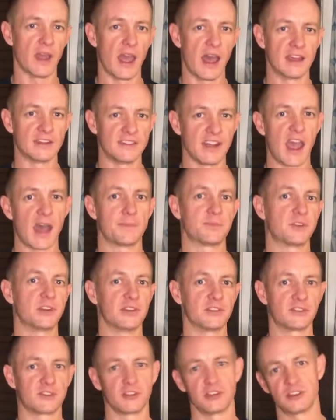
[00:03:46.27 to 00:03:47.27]
adapt
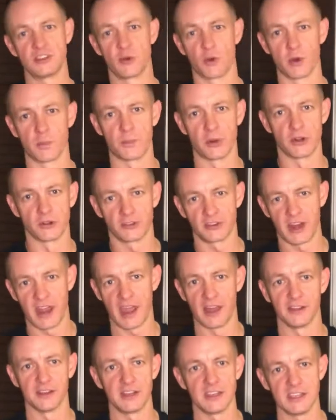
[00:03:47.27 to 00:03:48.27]
it to your
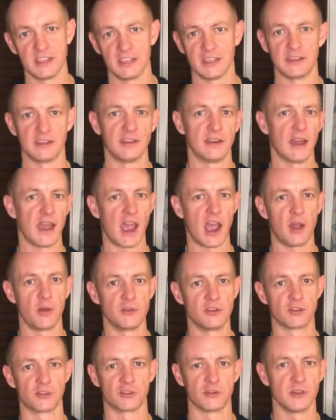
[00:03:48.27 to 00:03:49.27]
personality and how
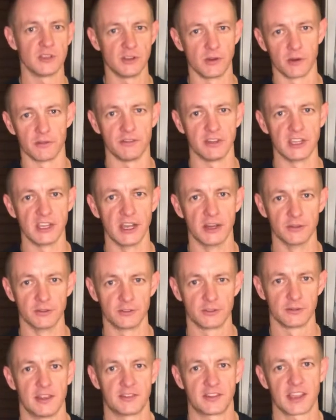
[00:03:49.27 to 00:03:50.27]
you're doing your
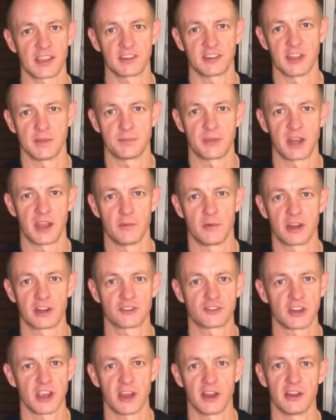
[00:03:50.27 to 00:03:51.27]
videos. The second tip that I want to
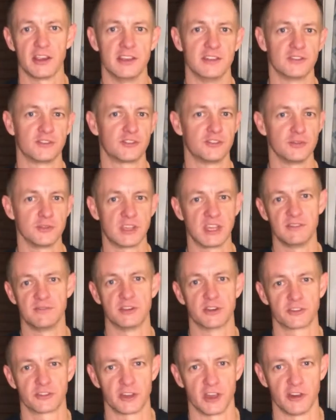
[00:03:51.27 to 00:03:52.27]
share is to give
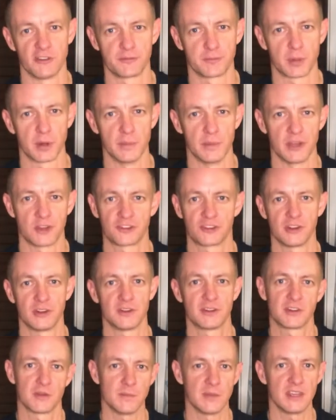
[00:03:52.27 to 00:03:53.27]
yourself
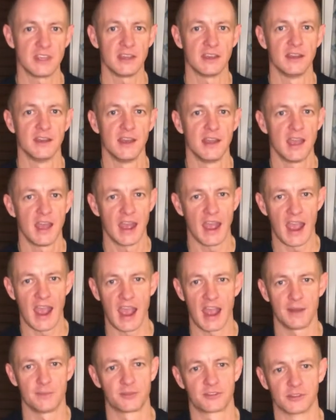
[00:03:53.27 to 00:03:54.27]
permission to be
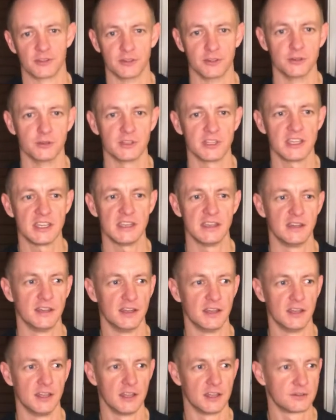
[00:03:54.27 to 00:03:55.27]
absolutely
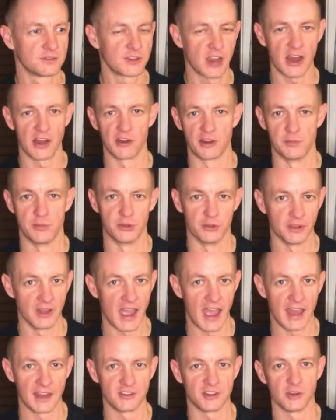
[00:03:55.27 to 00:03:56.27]
terrible
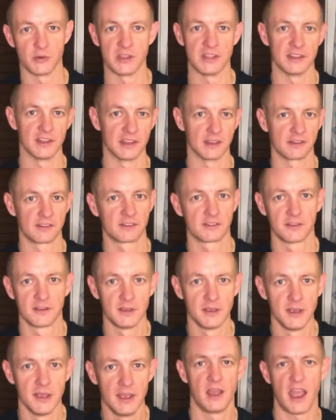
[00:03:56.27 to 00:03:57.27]
at doing this.
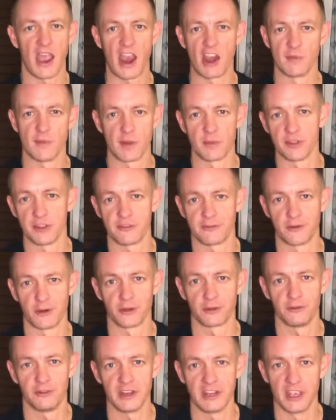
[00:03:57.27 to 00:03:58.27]
I remember the
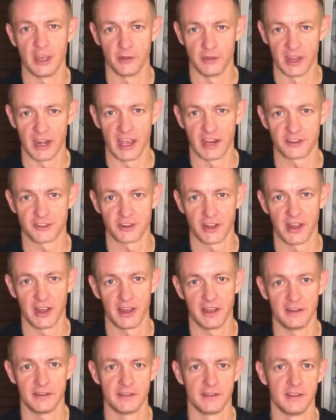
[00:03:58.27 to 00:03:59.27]
first video that I
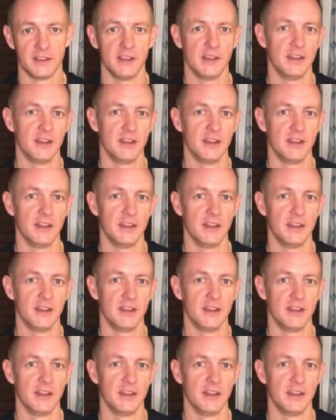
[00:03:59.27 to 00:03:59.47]
shot.